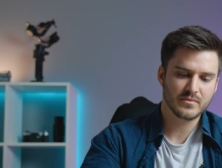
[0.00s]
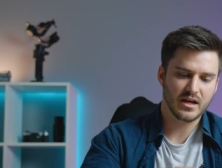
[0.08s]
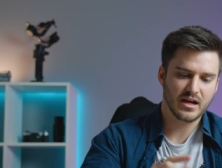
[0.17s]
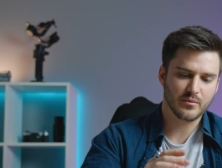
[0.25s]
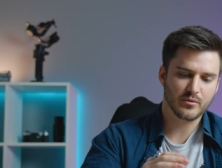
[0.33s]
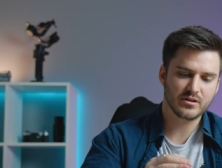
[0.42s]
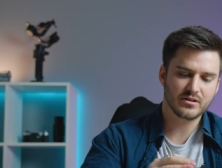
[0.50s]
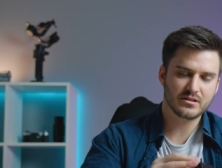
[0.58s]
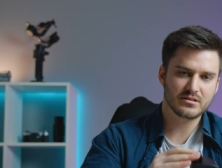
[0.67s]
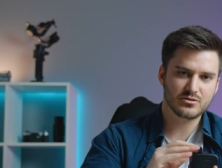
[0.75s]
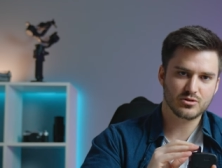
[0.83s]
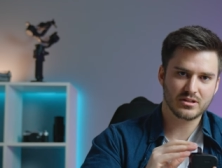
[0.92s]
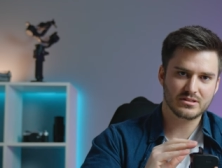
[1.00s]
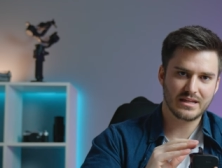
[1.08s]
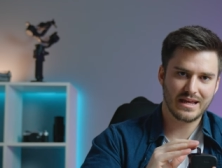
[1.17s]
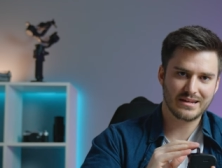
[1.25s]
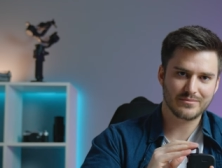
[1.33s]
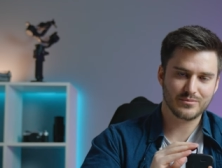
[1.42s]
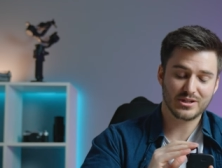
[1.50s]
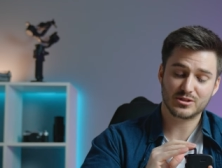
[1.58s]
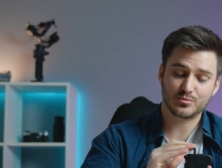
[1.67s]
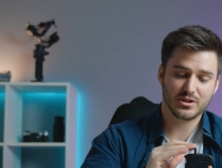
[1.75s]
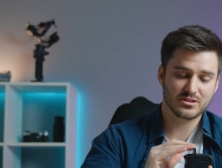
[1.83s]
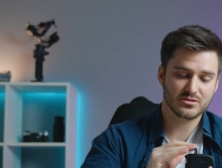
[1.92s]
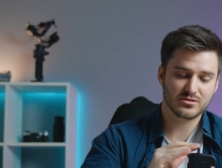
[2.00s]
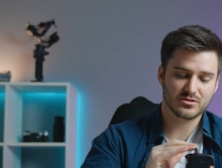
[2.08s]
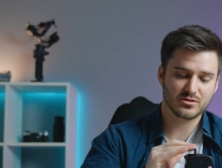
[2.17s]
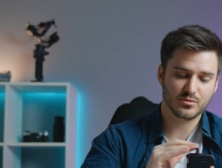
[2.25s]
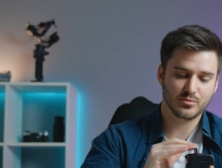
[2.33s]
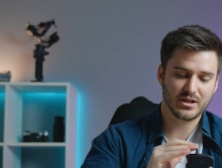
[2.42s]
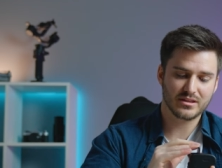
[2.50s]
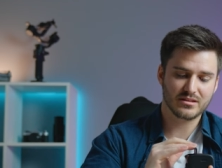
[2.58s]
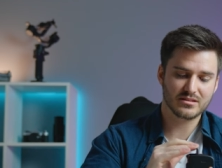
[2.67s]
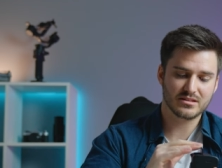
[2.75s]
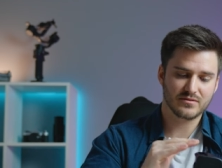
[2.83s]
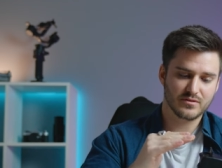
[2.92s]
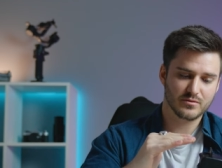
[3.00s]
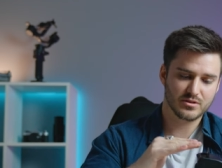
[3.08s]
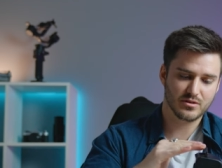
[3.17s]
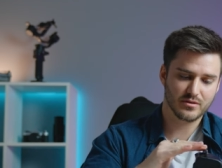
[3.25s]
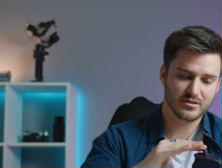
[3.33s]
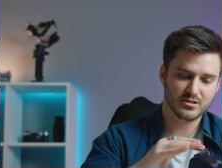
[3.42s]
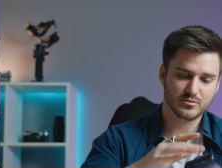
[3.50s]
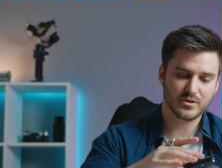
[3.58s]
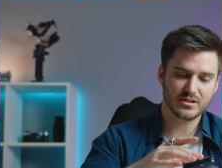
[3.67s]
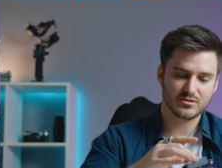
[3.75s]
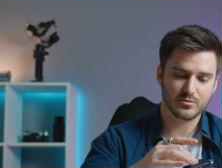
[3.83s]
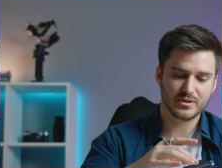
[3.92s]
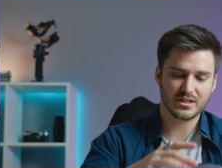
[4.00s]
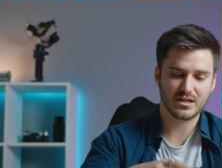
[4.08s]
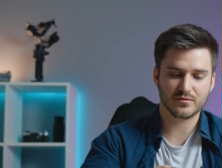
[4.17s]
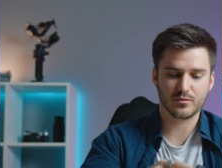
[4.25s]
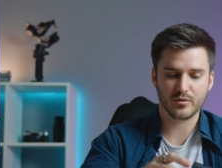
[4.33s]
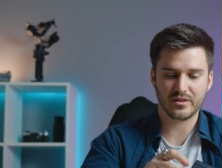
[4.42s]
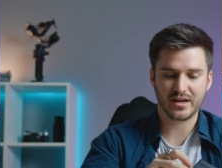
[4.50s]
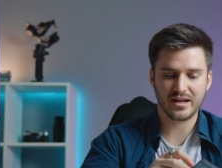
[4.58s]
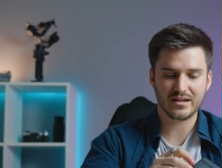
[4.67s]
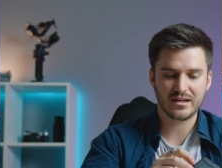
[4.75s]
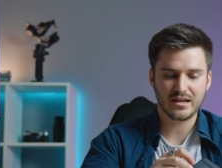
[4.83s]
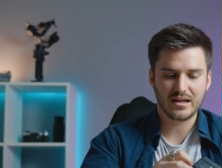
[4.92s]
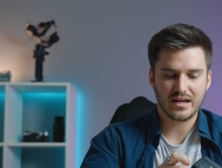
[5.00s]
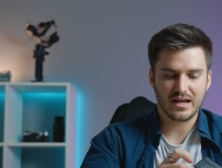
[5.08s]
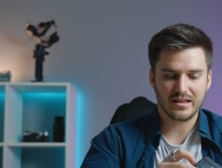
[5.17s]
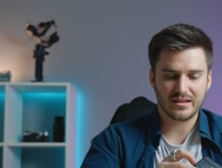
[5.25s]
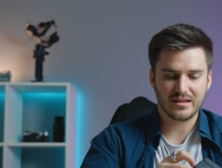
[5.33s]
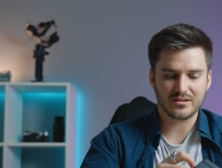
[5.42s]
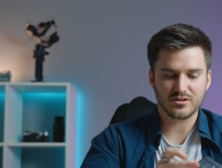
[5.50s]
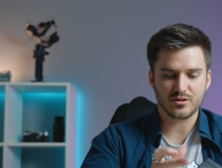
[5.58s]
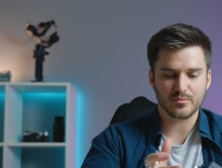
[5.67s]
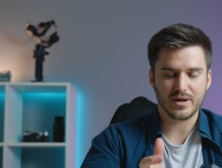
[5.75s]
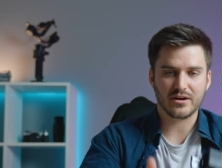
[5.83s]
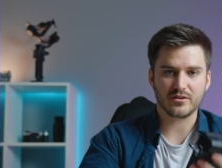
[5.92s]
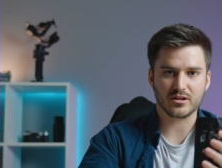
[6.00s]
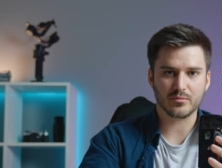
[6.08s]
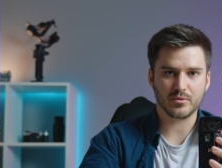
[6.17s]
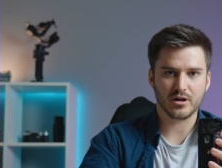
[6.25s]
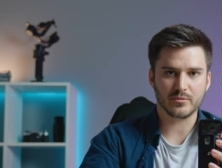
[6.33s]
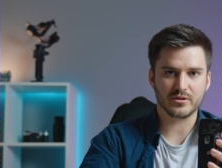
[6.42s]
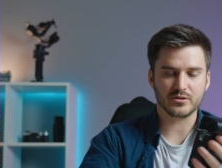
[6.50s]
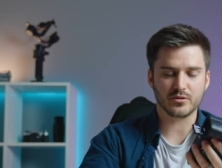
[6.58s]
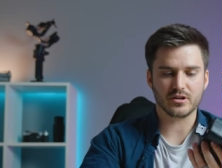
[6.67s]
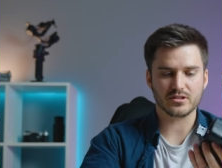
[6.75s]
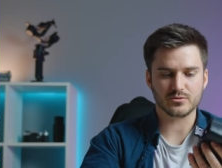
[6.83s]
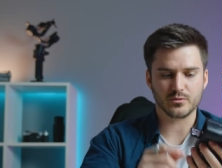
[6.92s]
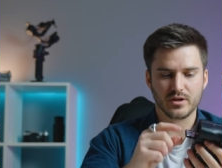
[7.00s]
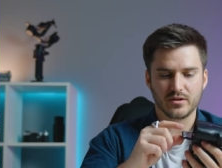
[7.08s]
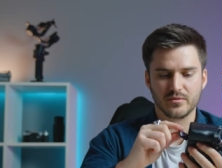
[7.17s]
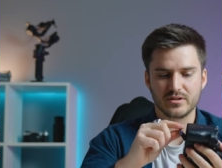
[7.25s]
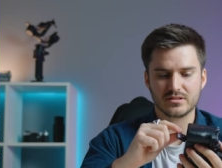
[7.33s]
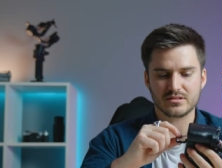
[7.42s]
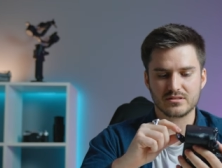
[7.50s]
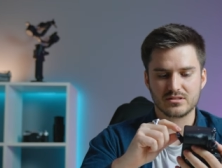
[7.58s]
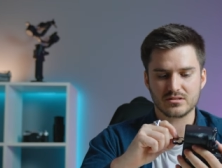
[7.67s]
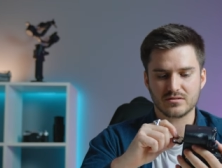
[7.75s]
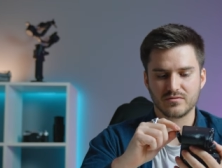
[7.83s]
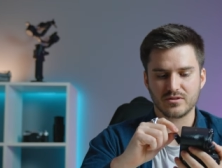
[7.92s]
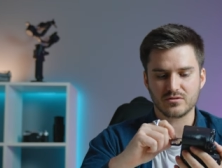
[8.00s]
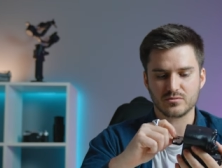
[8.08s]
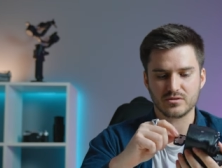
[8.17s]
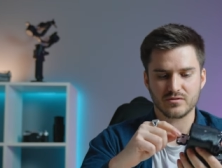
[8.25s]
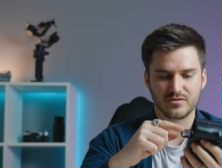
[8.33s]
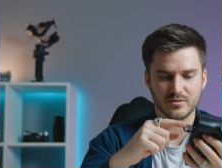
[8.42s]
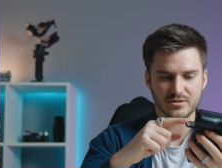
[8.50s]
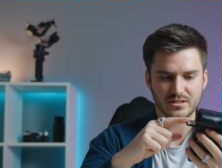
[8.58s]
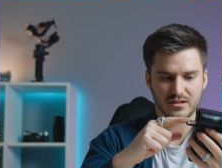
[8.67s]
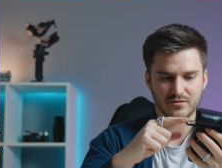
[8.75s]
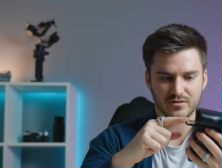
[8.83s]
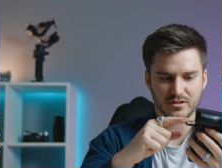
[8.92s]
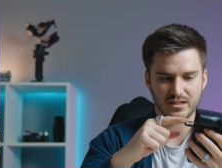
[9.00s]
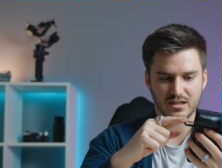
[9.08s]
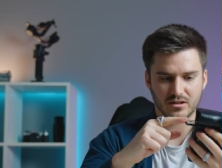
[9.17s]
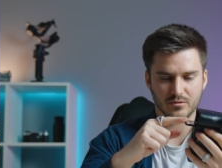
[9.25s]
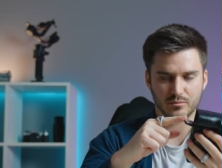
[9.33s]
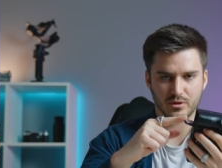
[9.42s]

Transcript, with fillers: I wouldn't trust and much pressure to break this if it was going this way, so be careful with that. And then your battery compartment door as well. This just feels really flimsy and I feel like I could